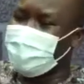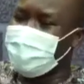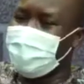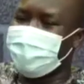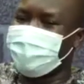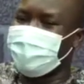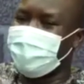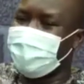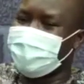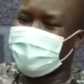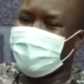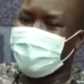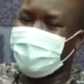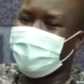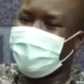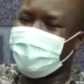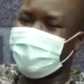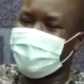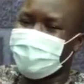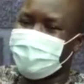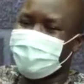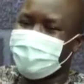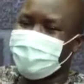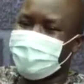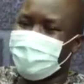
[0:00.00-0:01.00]

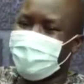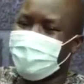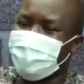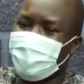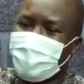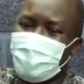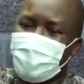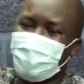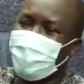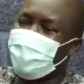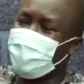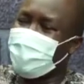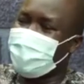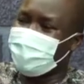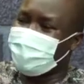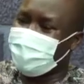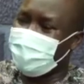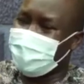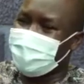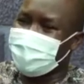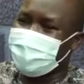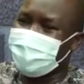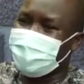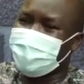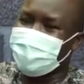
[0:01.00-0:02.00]
factors, economic
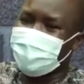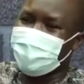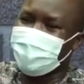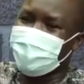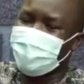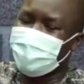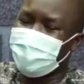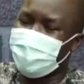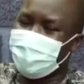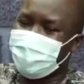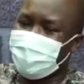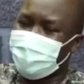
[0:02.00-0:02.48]
factors, and all that.